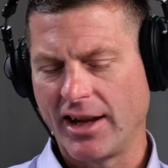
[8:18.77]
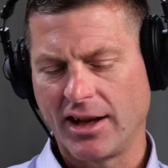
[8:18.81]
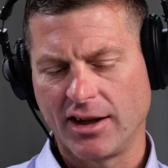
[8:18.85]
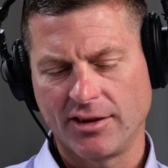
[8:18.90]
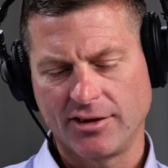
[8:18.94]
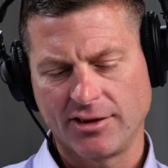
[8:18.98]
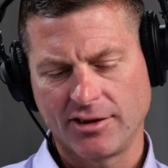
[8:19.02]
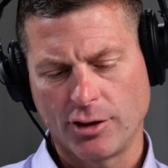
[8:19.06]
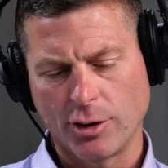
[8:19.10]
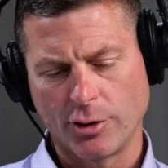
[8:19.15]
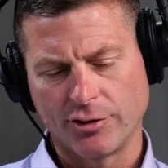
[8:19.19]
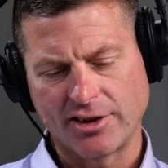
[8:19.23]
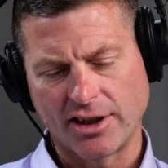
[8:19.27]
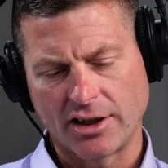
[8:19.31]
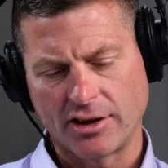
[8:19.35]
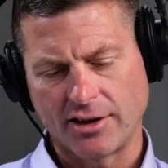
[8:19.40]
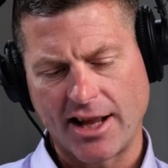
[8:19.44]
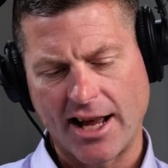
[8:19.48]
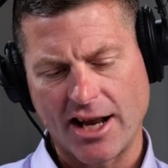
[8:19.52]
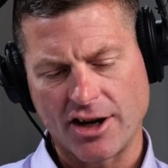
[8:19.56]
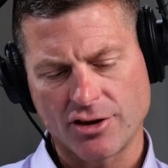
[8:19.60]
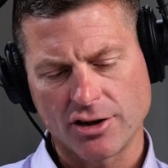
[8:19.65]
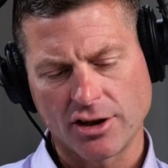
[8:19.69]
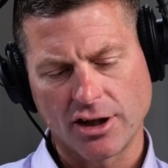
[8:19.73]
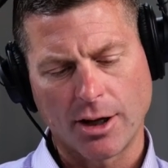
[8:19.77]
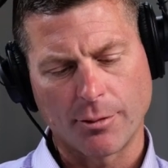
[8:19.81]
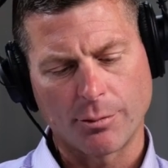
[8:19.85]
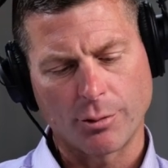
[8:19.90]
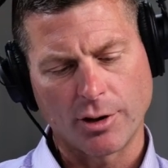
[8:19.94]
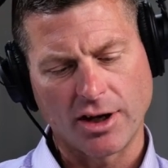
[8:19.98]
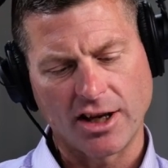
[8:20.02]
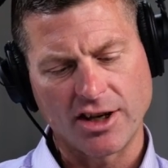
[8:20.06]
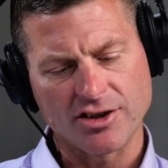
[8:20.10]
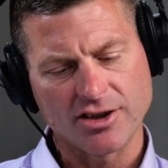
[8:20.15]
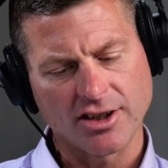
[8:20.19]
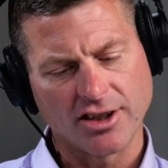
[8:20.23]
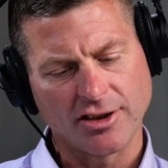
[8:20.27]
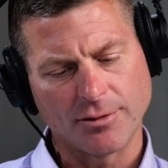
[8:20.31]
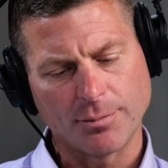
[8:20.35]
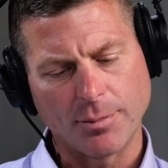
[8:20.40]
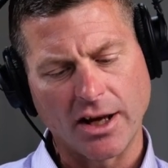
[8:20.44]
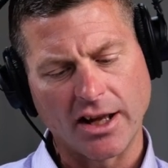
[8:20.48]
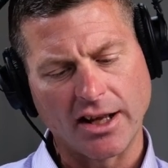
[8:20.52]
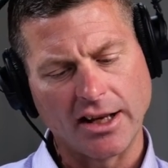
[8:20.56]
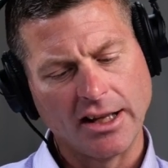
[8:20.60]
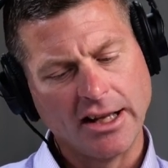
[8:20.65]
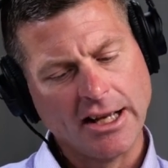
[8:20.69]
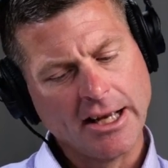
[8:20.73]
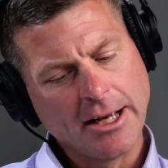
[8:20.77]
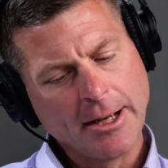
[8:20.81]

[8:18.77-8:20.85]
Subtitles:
those international operations. But